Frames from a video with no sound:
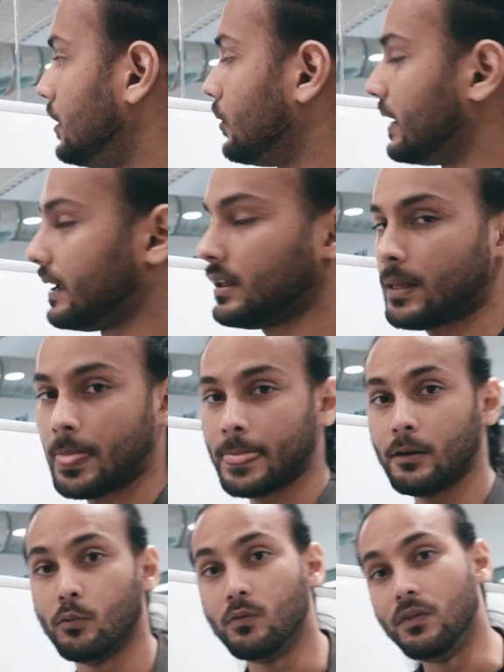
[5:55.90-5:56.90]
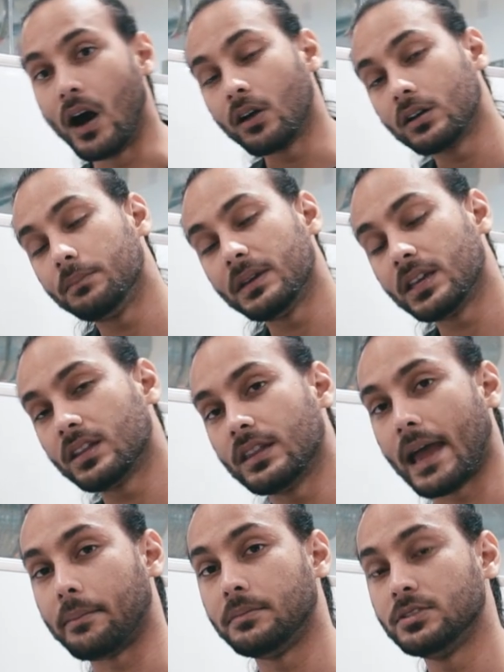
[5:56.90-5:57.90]
okay, welcoming
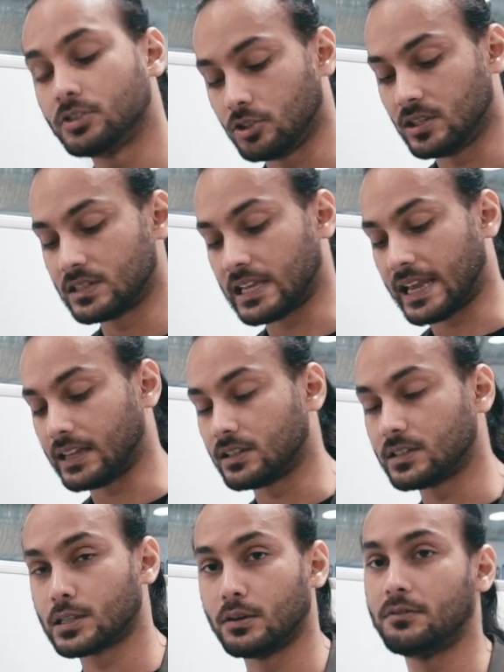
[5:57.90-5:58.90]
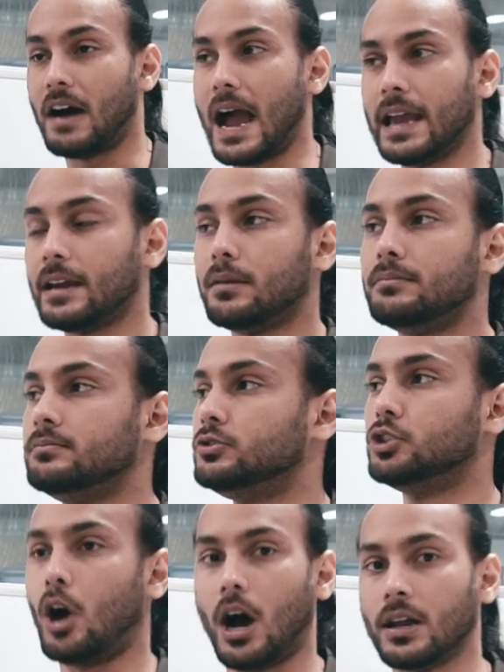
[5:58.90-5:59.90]
them to the site. So if I am
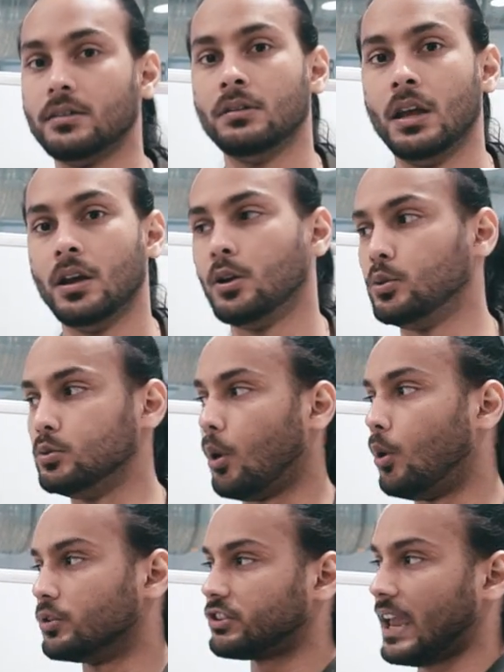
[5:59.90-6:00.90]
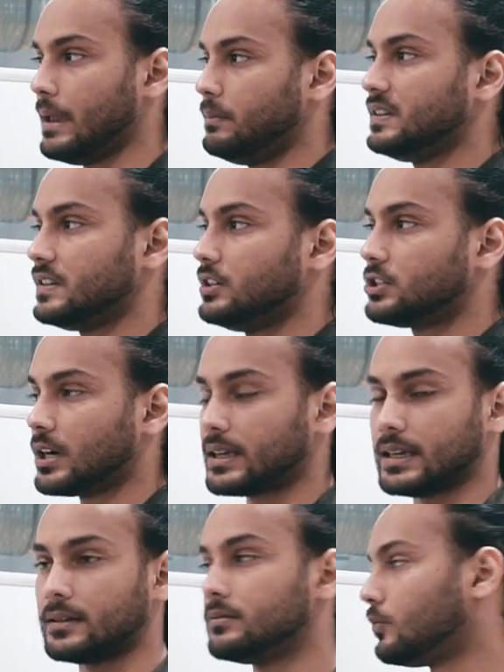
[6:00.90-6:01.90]
John, who owns A B C
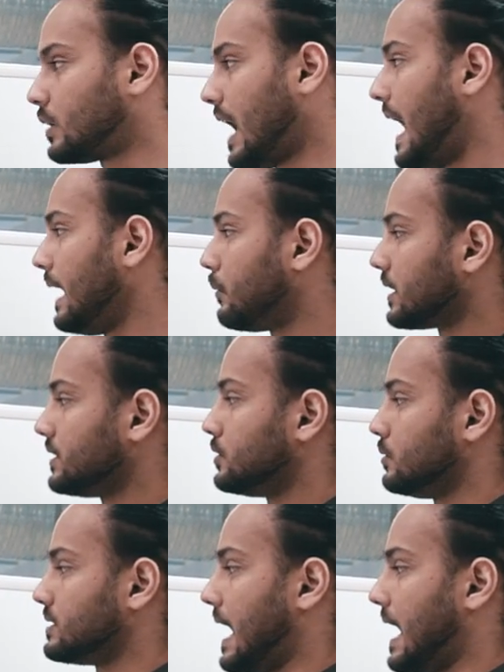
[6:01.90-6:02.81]
Trucking, what I wanna do is